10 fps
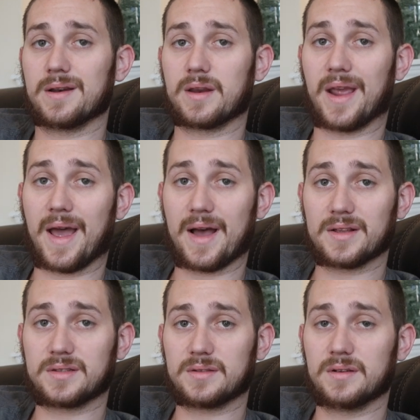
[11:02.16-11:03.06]

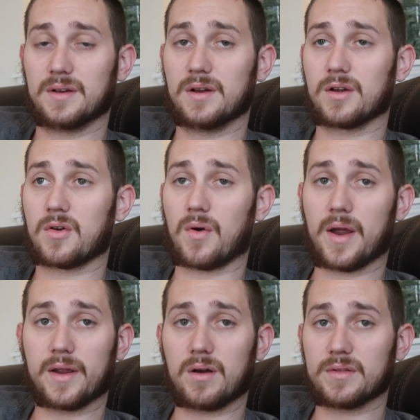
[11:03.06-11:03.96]
gas,
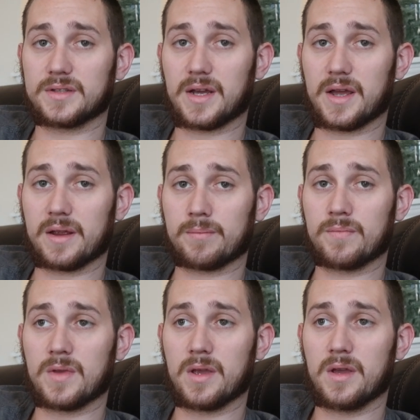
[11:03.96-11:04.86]
crying all the time,
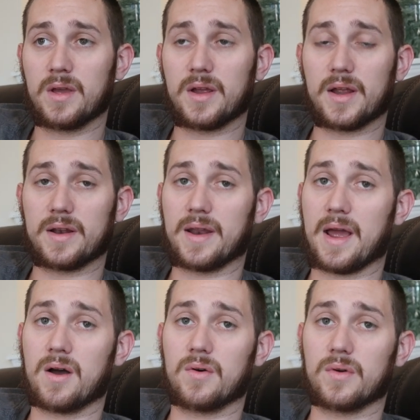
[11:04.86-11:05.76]
and
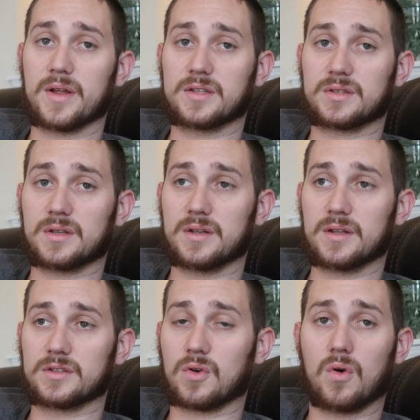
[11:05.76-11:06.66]
now it's
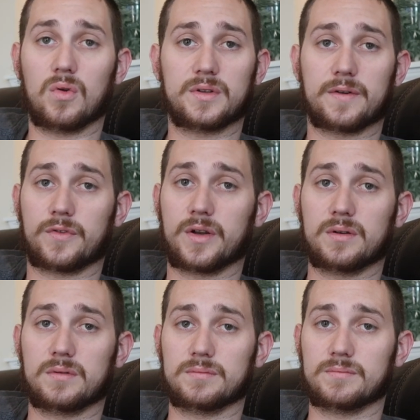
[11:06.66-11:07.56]
a whole different
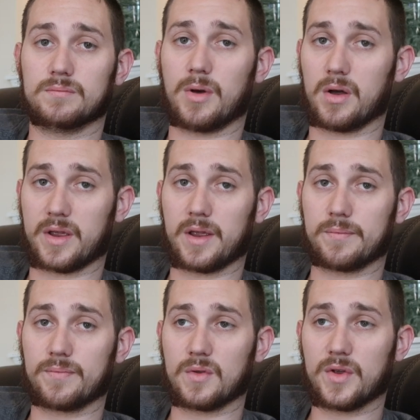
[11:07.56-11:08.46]
ballgame.
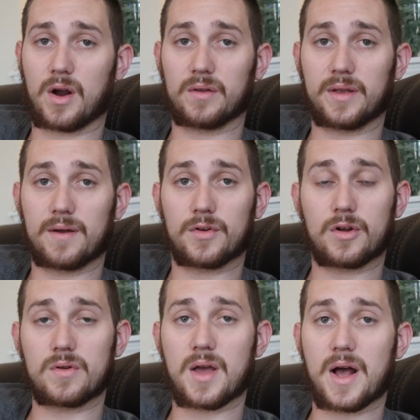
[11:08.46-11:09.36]
We hardly ever
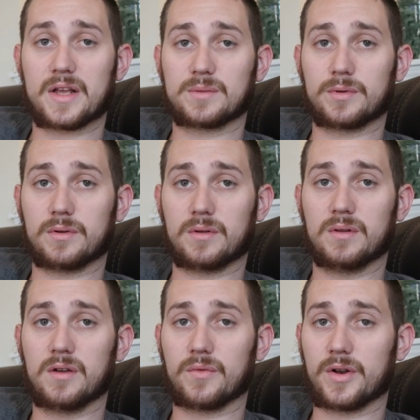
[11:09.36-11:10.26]
go to the hospital.
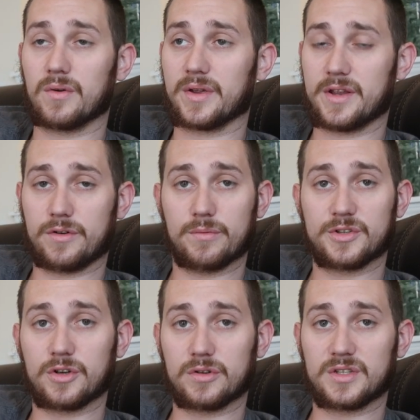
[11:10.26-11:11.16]
We don't get
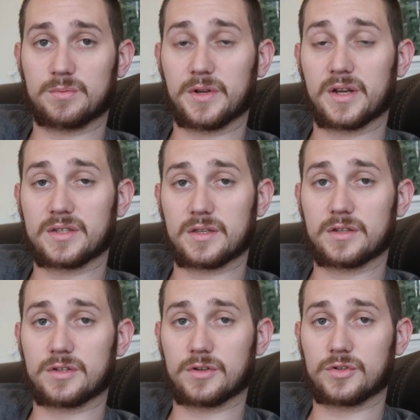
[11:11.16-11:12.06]
pneumatosis because of the
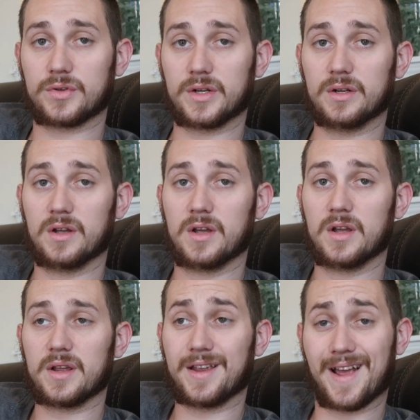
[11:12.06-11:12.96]
surgery.
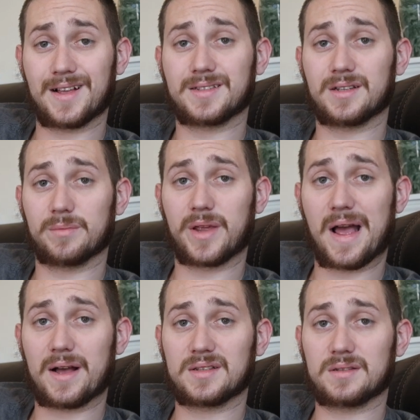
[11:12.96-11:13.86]
He has some
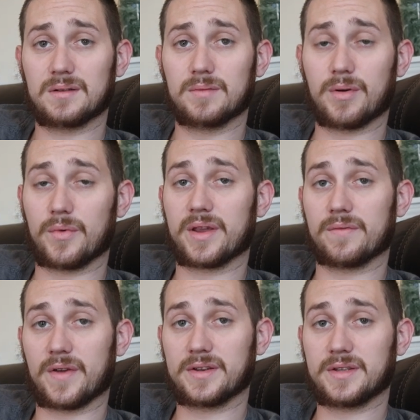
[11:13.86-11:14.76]
gas, but we can
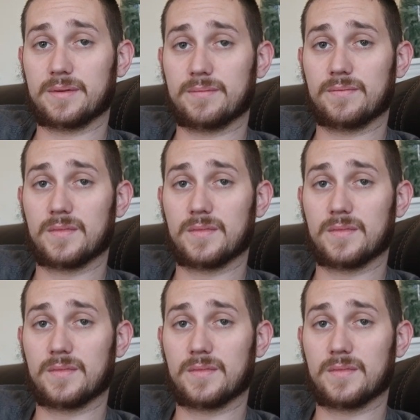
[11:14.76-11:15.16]
vent him,